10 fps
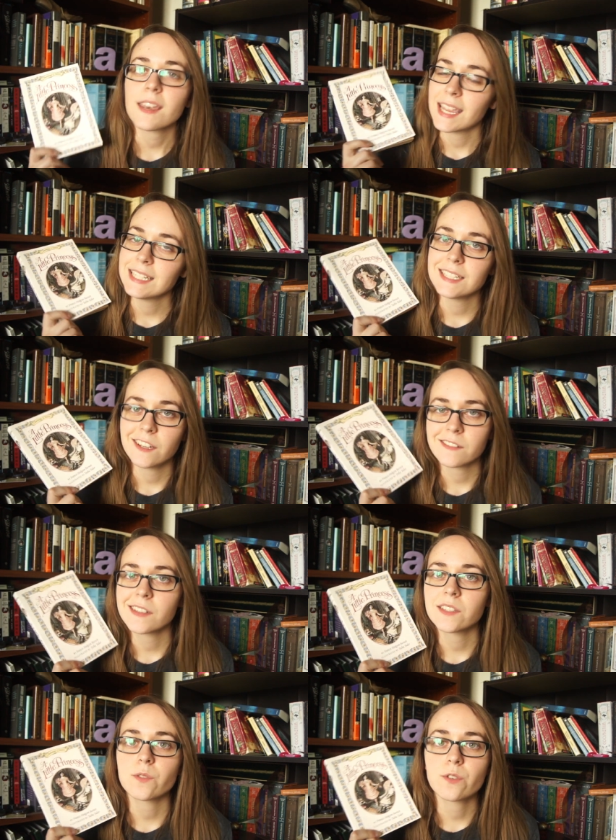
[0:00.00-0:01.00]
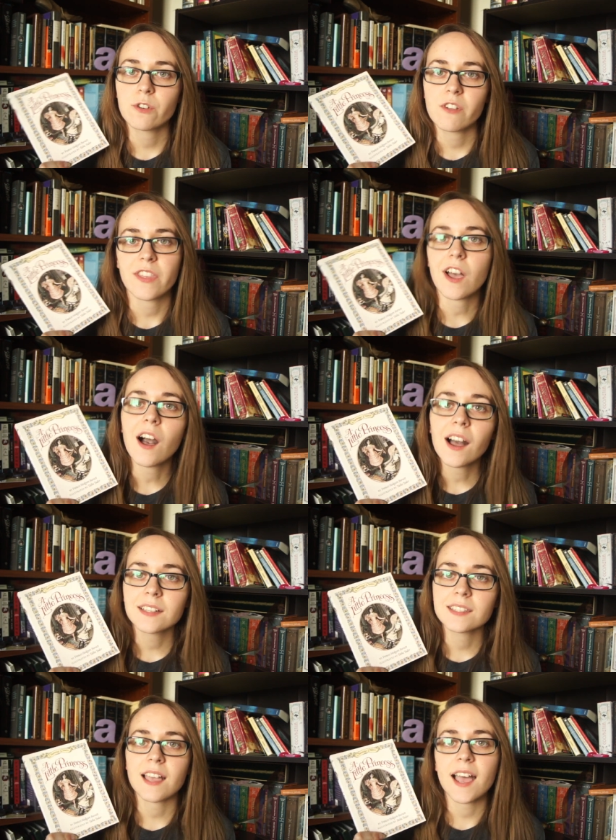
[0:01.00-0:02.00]
1900s or the
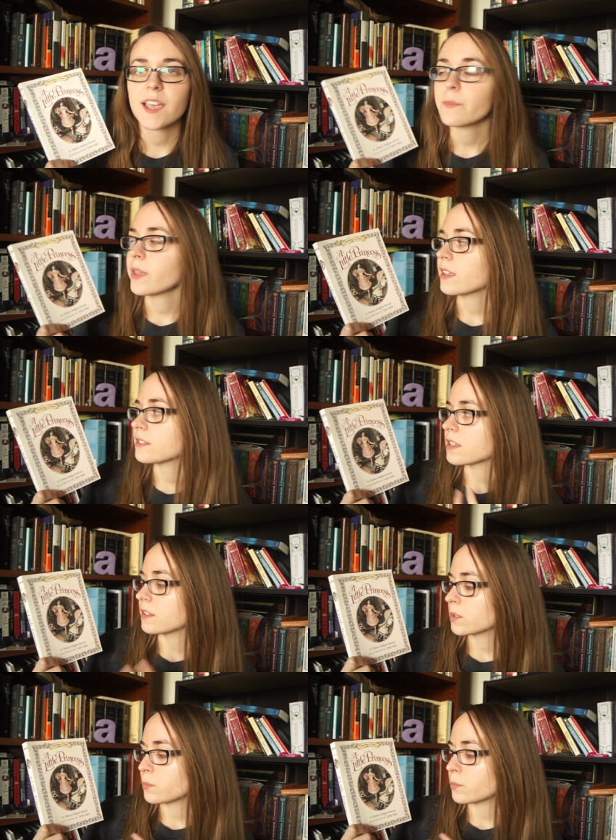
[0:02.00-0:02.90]
aughts, I picked A Little